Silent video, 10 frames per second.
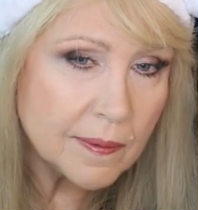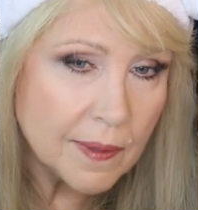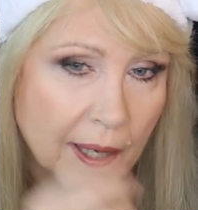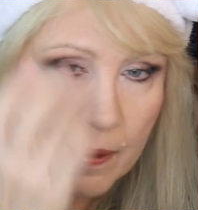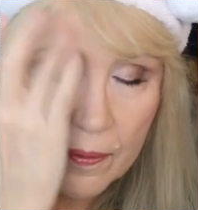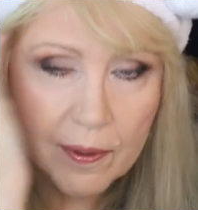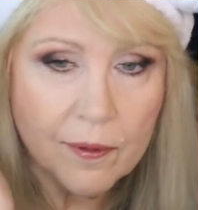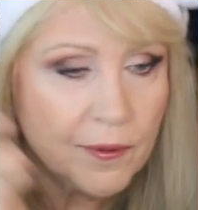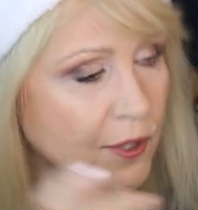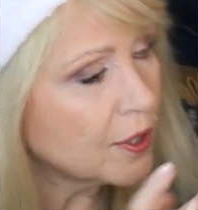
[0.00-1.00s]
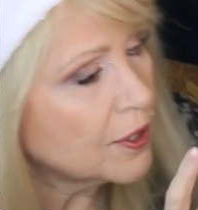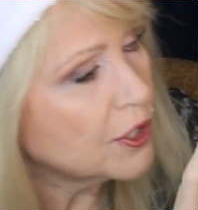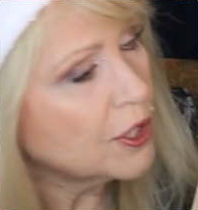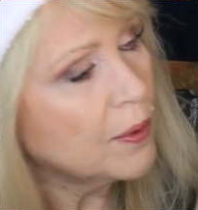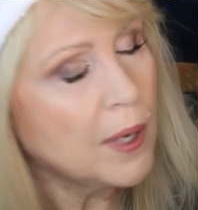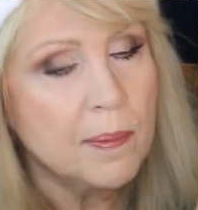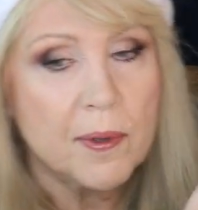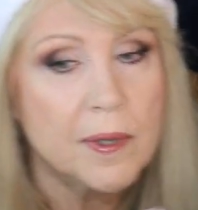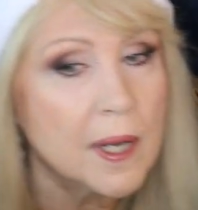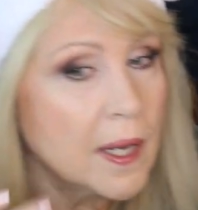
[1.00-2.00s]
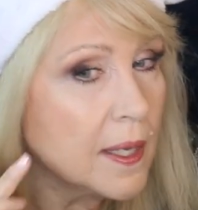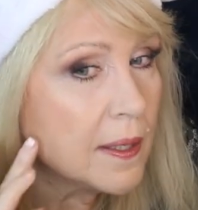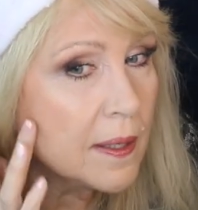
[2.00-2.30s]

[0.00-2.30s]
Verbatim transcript: I don't know if it's going to show up or not.